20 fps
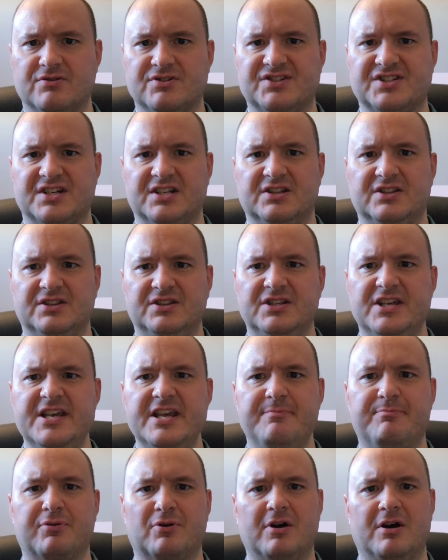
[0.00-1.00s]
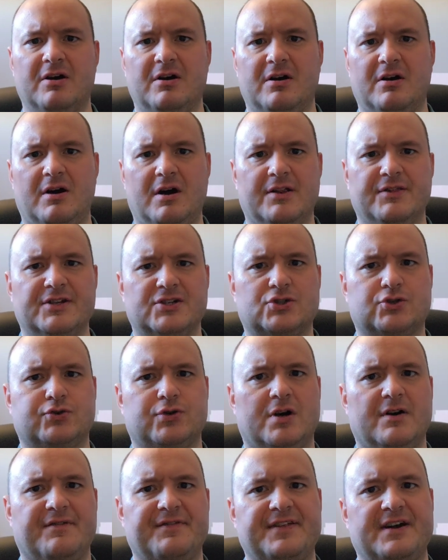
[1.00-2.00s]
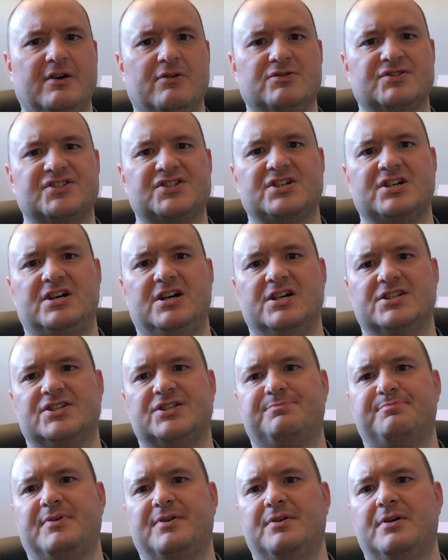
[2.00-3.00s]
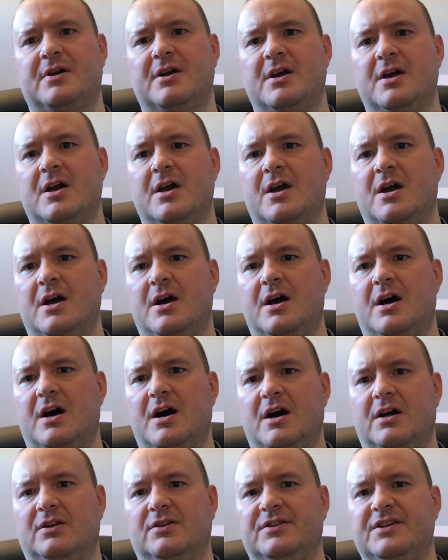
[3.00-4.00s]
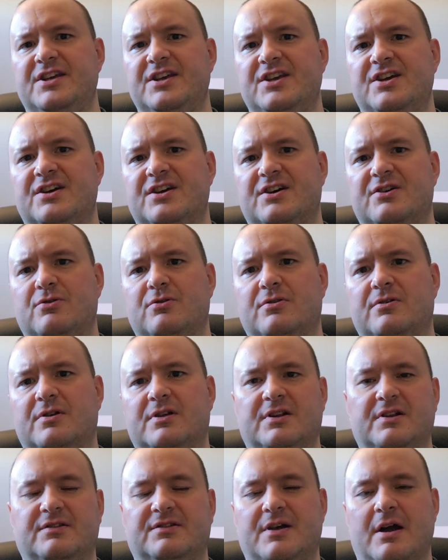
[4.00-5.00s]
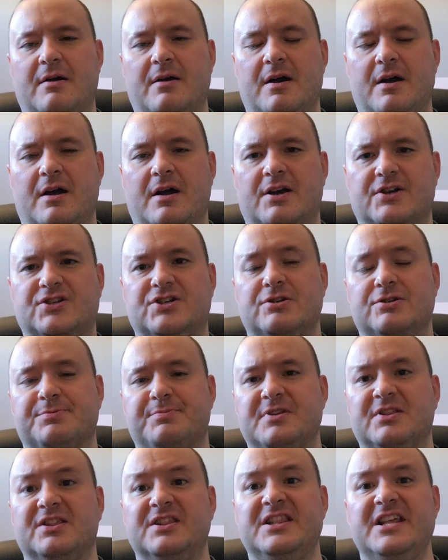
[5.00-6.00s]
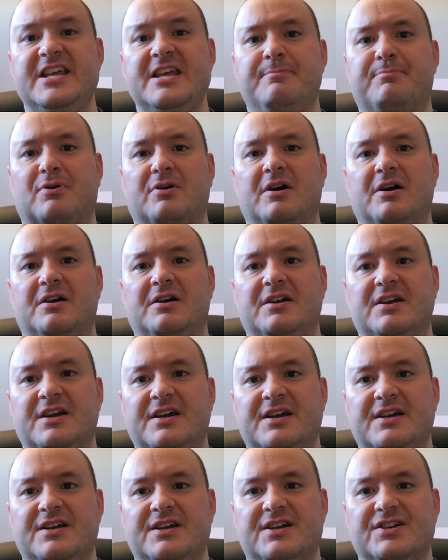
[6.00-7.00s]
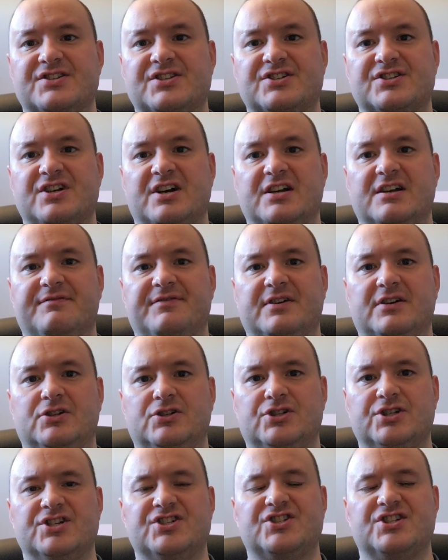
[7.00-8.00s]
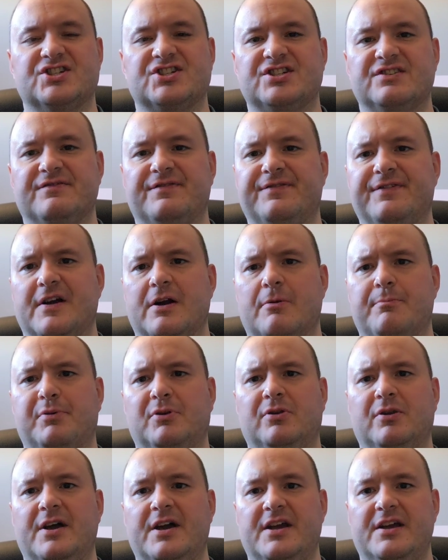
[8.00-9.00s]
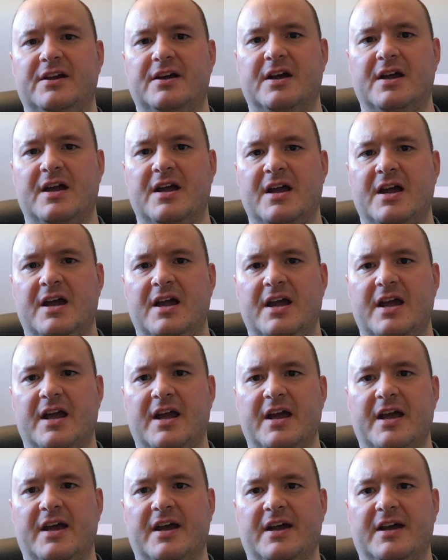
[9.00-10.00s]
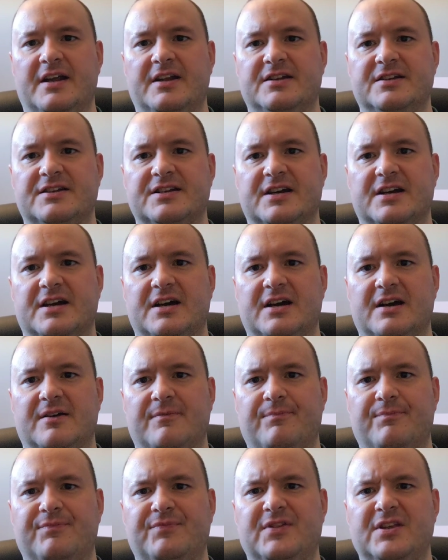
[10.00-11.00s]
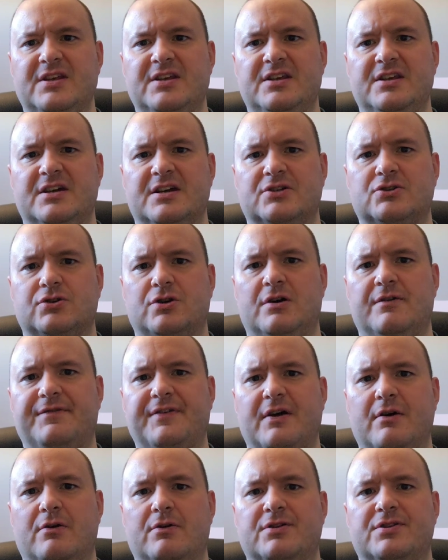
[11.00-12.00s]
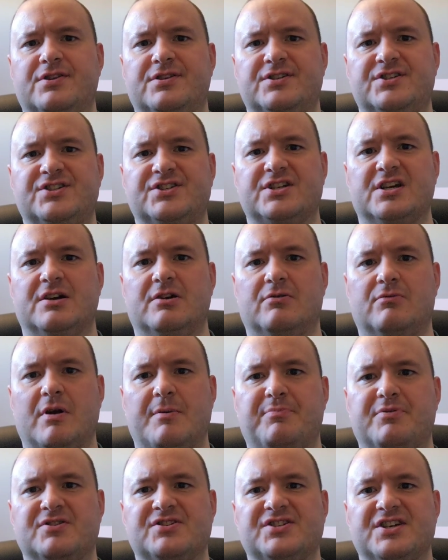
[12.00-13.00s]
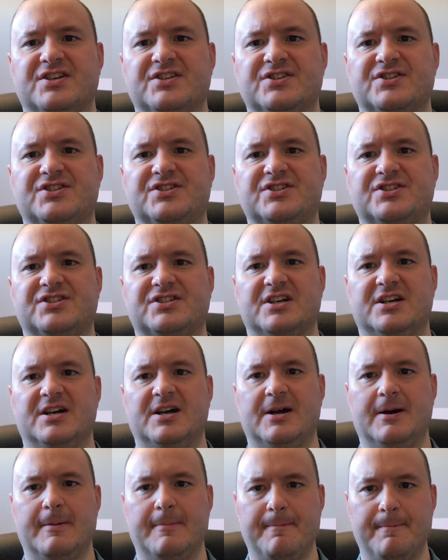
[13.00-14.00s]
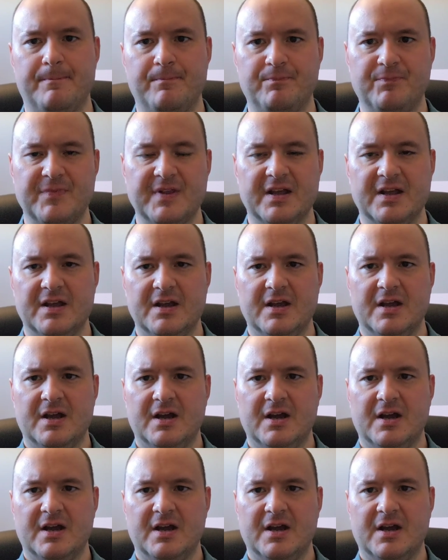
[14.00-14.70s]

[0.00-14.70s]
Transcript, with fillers: there's a Libra on the 12th house cusp. Uh, Leo, uh, excuse me, Libra is a sign of justice and fair play. And the 12th house represents um,